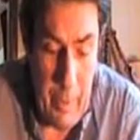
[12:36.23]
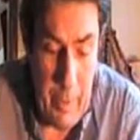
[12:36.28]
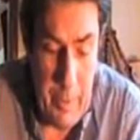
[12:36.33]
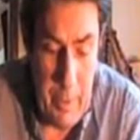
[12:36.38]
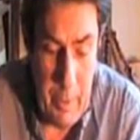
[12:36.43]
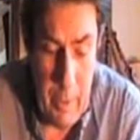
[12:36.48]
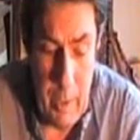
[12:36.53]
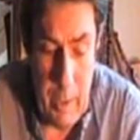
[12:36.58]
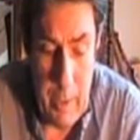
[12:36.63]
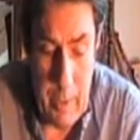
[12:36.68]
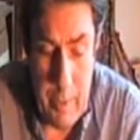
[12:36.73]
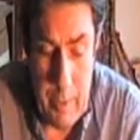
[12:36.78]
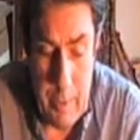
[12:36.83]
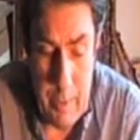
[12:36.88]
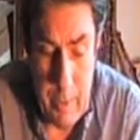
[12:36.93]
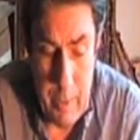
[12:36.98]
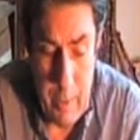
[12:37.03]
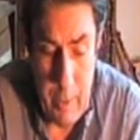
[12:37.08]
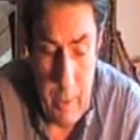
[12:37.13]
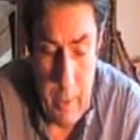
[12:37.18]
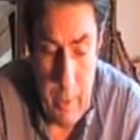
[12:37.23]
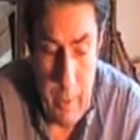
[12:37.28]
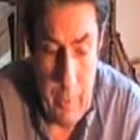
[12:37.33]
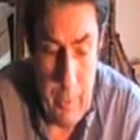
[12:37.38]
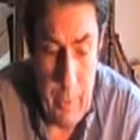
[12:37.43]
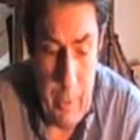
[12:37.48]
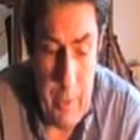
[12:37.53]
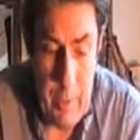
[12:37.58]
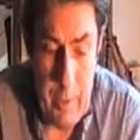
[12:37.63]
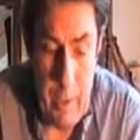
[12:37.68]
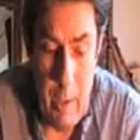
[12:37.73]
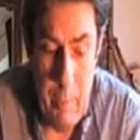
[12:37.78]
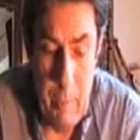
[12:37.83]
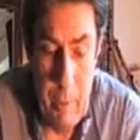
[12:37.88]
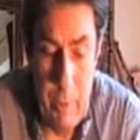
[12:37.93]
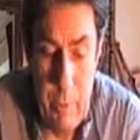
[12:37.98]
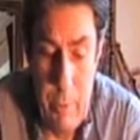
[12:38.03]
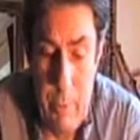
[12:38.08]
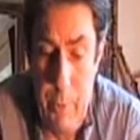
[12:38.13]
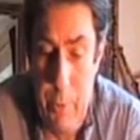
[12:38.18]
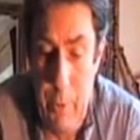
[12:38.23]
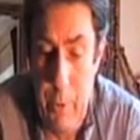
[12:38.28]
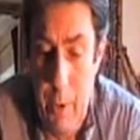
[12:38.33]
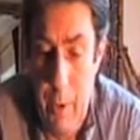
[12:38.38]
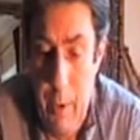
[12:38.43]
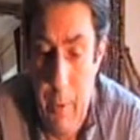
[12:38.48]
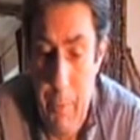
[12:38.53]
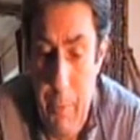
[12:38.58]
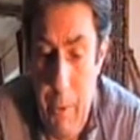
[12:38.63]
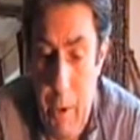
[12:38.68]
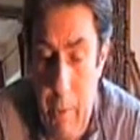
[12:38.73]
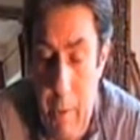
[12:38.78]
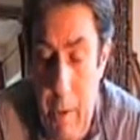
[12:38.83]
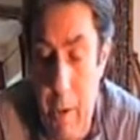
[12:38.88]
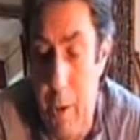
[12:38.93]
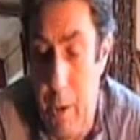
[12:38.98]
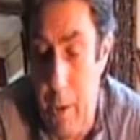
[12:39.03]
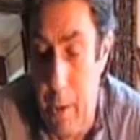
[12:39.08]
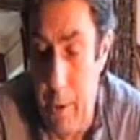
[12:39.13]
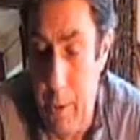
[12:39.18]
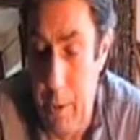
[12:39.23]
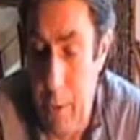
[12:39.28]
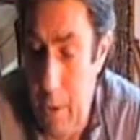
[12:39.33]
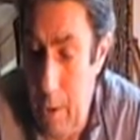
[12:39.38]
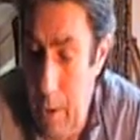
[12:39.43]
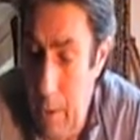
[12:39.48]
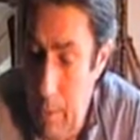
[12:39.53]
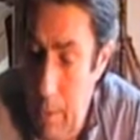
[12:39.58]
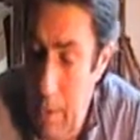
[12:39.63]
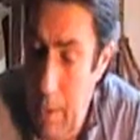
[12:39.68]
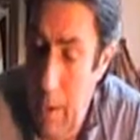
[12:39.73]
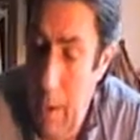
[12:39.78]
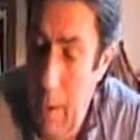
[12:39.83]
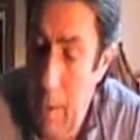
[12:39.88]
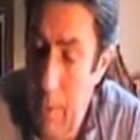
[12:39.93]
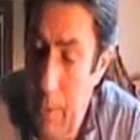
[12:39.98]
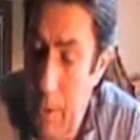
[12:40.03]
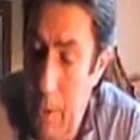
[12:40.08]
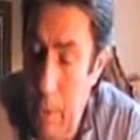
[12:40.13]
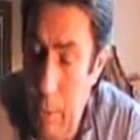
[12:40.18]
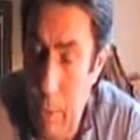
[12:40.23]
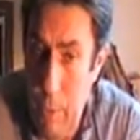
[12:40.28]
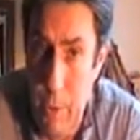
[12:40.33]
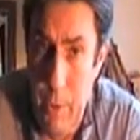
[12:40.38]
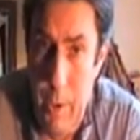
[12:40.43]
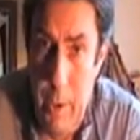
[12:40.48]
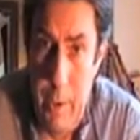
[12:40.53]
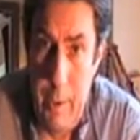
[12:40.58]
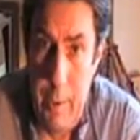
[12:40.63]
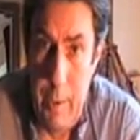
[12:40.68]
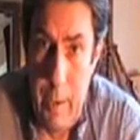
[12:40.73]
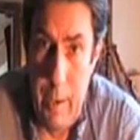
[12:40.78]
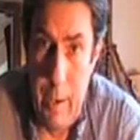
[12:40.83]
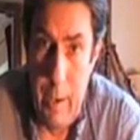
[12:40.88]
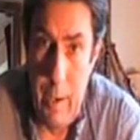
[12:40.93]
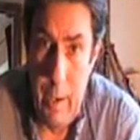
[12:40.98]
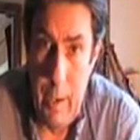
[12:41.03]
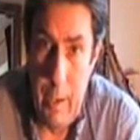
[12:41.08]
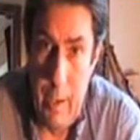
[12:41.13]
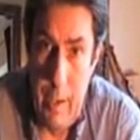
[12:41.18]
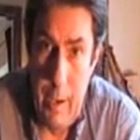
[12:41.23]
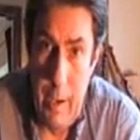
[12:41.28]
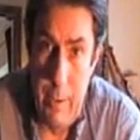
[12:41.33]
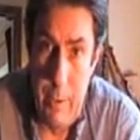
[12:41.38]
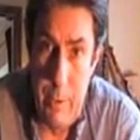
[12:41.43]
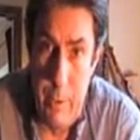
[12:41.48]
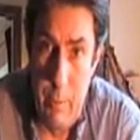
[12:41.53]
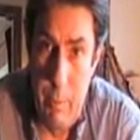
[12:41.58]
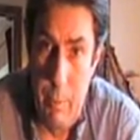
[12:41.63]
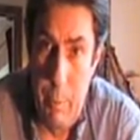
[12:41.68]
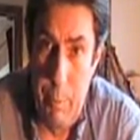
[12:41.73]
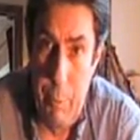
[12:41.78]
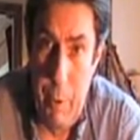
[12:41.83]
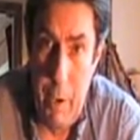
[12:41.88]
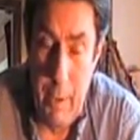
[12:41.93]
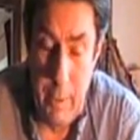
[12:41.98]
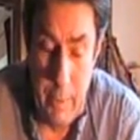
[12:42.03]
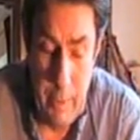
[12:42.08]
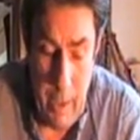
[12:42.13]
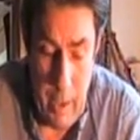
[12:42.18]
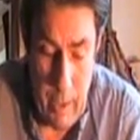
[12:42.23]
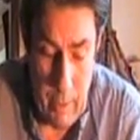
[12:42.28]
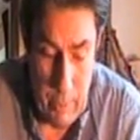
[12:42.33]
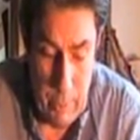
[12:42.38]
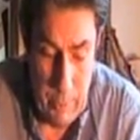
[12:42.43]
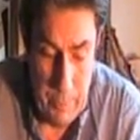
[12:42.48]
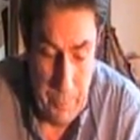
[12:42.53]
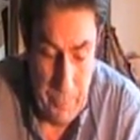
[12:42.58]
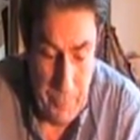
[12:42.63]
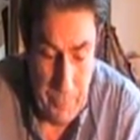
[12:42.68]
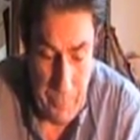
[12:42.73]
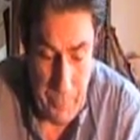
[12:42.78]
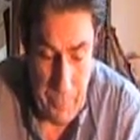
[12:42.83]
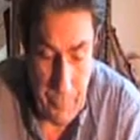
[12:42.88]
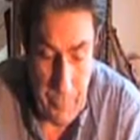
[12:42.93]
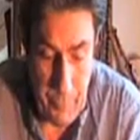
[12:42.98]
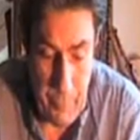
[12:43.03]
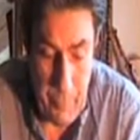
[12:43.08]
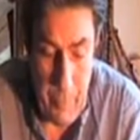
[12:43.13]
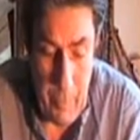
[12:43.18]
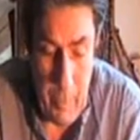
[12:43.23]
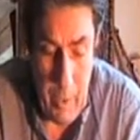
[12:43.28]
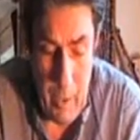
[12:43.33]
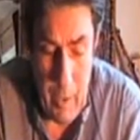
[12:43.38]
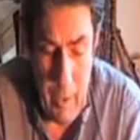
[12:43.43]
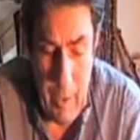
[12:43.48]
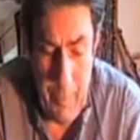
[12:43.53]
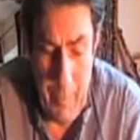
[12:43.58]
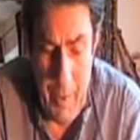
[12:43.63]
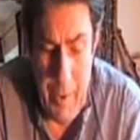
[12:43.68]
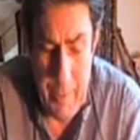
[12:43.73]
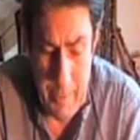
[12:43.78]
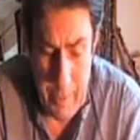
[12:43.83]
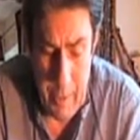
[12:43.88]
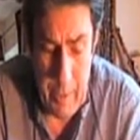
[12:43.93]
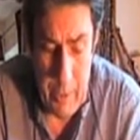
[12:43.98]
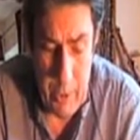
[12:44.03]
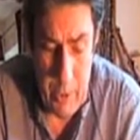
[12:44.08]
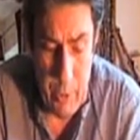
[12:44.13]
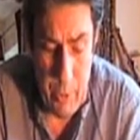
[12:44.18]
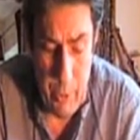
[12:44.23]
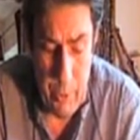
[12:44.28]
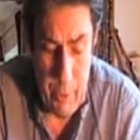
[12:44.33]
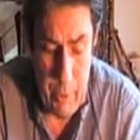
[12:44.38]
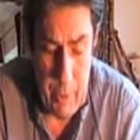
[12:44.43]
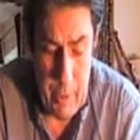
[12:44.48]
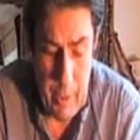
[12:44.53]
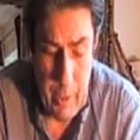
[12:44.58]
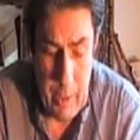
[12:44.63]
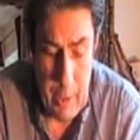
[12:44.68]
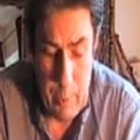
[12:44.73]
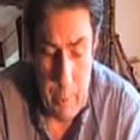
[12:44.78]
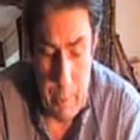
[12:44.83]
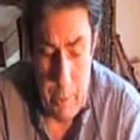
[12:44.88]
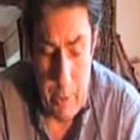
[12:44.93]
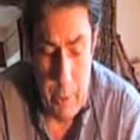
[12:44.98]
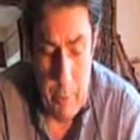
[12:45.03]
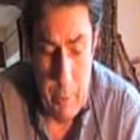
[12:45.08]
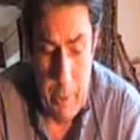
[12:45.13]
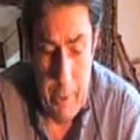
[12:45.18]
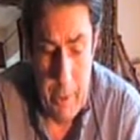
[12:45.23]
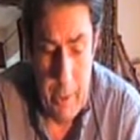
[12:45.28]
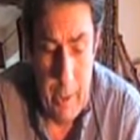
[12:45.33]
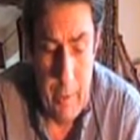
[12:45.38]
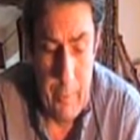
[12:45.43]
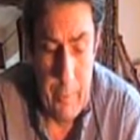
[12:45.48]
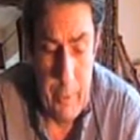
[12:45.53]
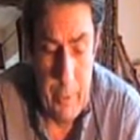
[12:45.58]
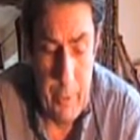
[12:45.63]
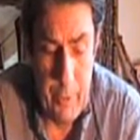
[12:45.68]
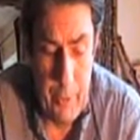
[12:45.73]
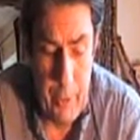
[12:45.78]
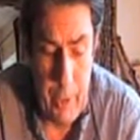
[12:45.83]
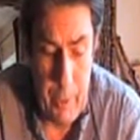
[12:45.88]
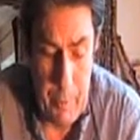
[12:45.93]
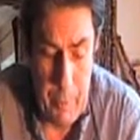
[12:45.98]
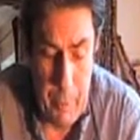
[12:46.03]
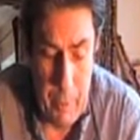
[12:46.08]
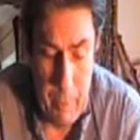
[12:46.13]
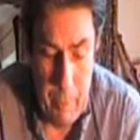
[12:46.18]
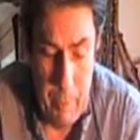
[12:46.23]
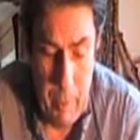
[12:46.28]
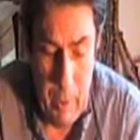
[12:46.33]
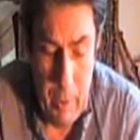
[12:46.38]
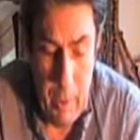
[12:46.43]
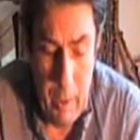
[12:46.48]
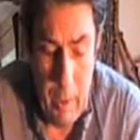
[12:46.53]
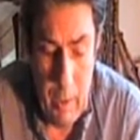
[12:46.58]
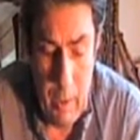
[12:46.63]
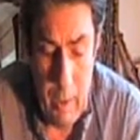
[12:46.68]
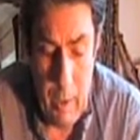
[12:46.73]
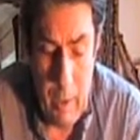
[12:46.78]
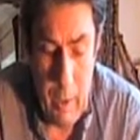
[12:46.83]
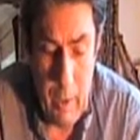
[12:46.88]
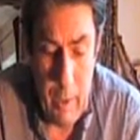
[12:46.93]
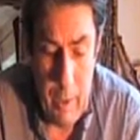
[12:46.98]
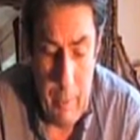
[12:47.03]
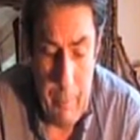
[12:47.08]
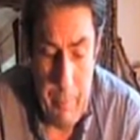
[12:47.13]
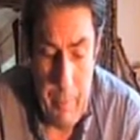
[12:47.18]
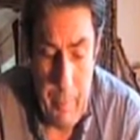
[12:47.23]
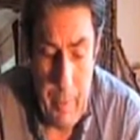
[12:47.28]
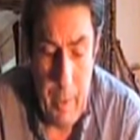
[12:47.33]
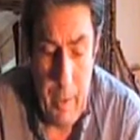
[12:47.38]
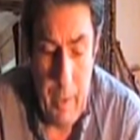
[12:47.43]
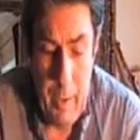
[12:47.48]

As it is, these chemicals are inert. The oil in there allows them to break down, and that takes 2 or 3 days, which is why you have to steep them.